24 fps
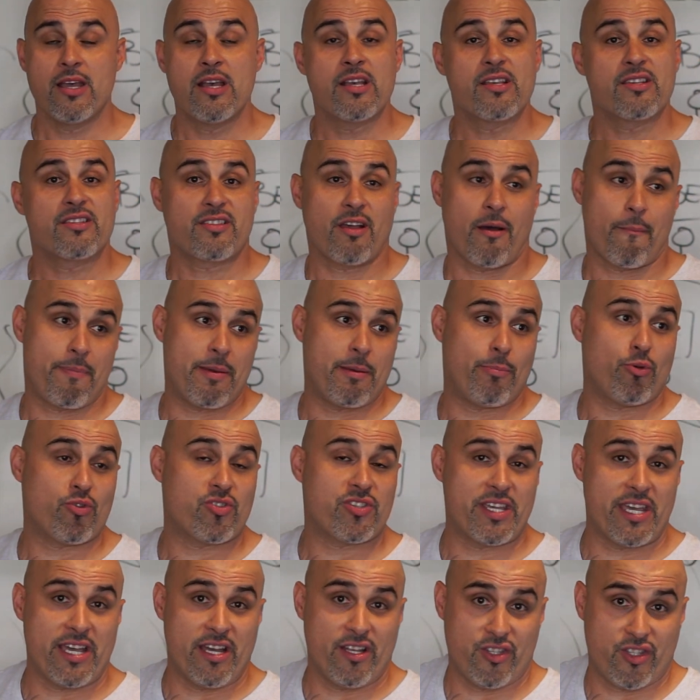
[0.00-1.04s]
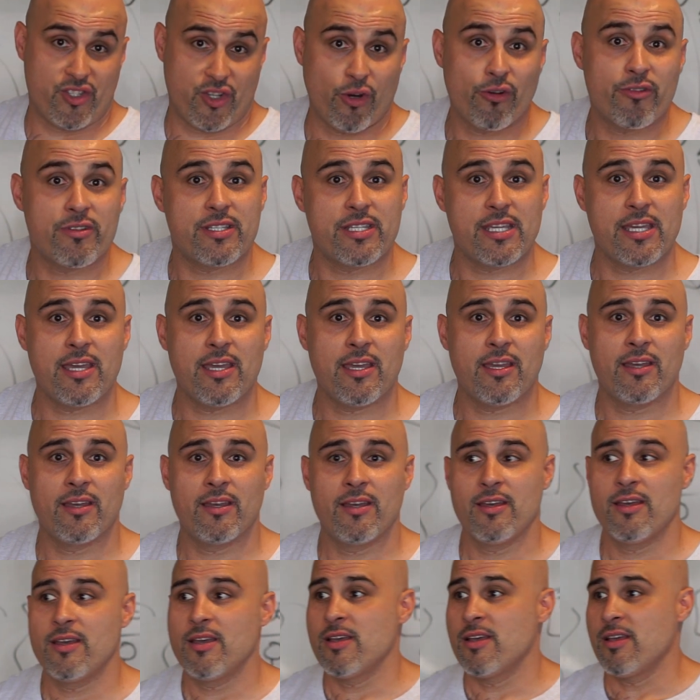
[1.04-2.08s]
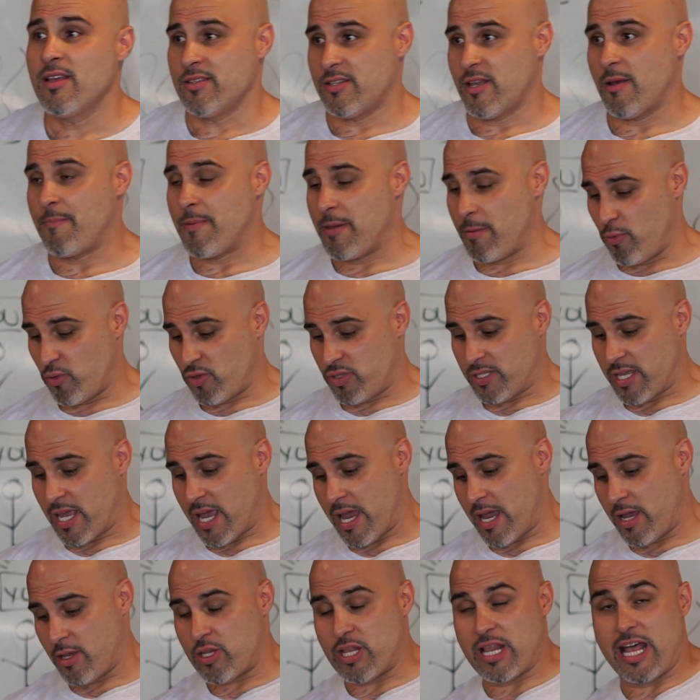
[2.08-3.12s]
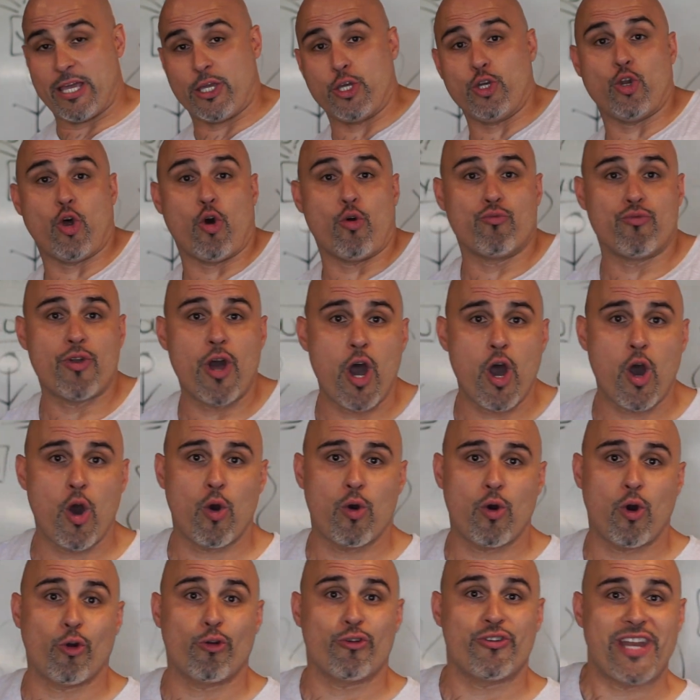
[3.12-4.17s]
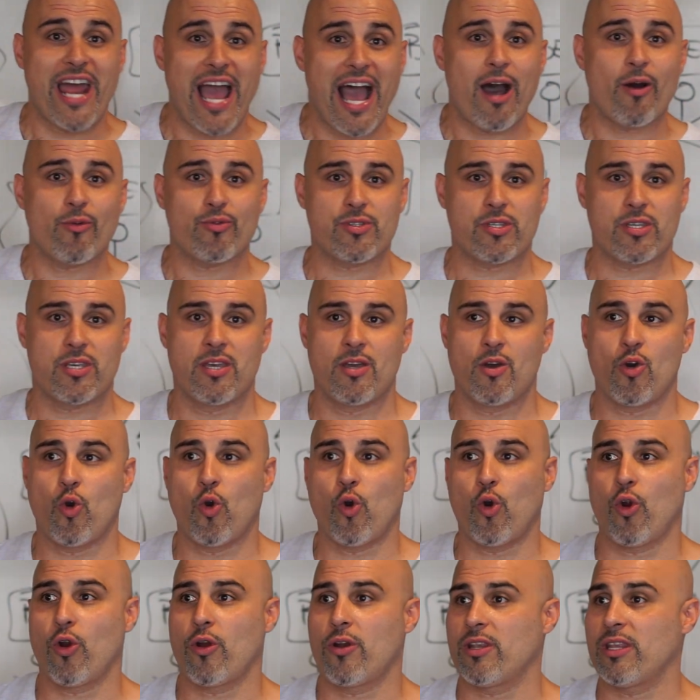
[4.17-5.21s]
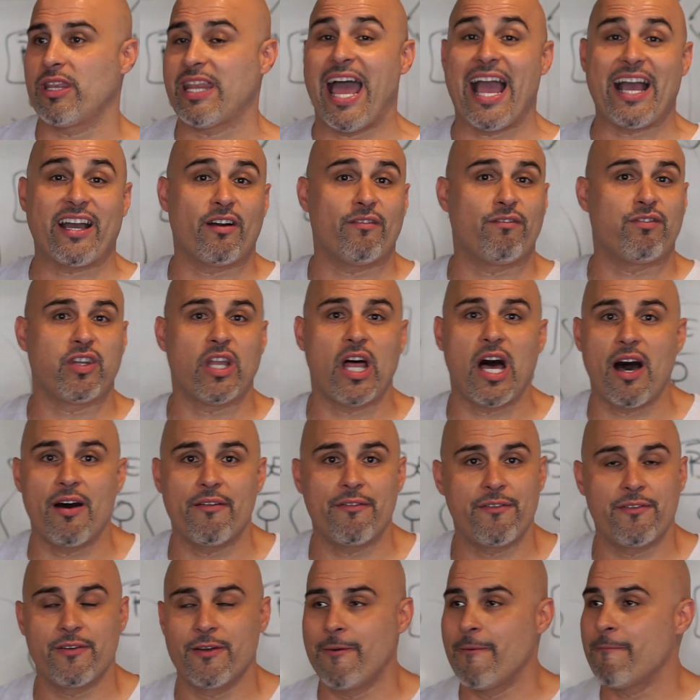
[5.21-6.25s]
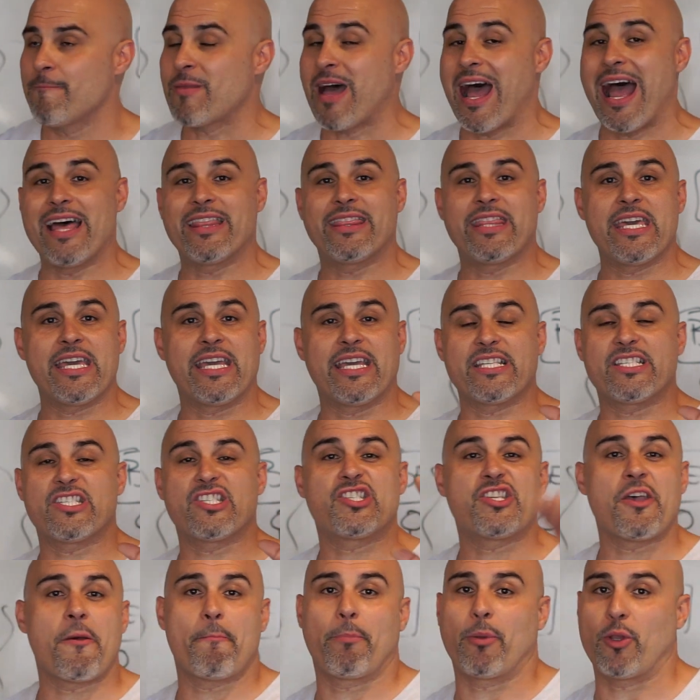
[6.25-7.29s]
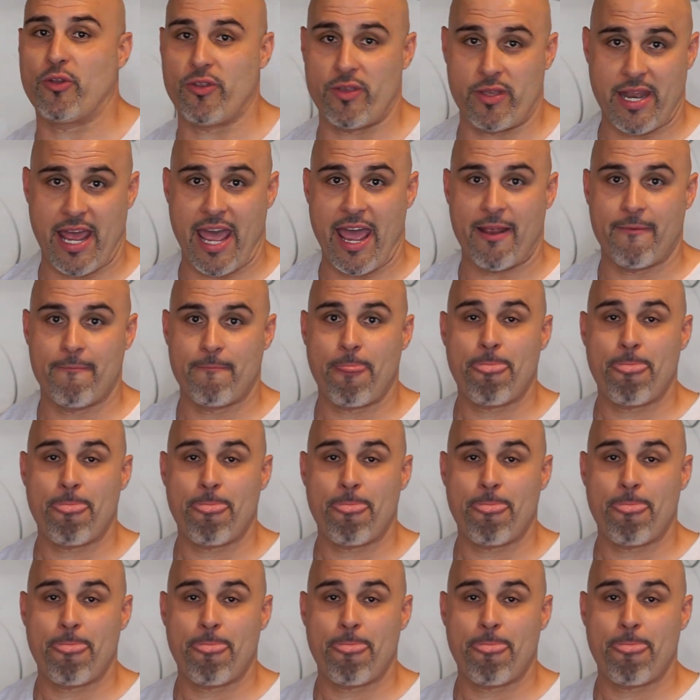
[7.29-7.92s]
Some people say uncertainty. Some people say like you don't know, or doubt, or lack of love. I think it's simpler than that.